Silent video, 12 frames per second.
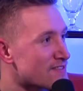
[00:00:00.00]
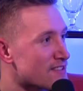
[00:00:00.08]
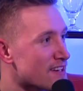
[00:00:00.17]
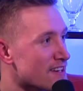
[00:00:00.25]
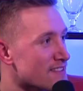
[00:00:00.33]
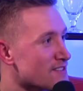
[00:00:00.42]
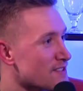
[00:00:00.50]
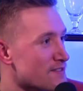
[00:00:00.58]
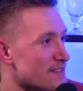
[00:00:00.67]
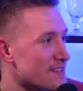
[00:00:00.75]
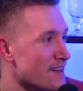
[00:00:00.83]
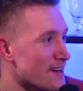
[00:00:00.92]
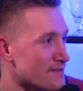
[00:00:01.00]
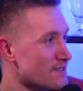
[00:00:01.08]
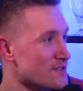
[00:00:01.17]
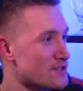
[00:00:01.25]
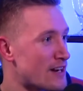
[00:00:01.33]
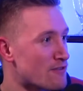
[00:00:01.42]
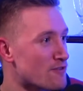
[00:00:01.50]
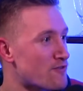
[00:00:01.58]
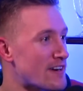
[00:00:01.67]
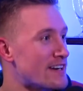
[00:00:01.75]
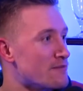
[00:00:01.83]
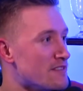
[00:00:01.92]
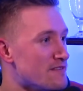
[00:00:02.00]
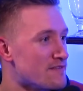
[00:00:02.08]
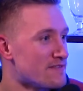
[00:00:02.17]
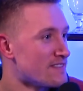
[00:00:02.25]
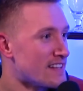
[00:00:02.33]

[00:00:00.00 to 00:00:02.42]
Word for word: to just yeah. for like general freedom of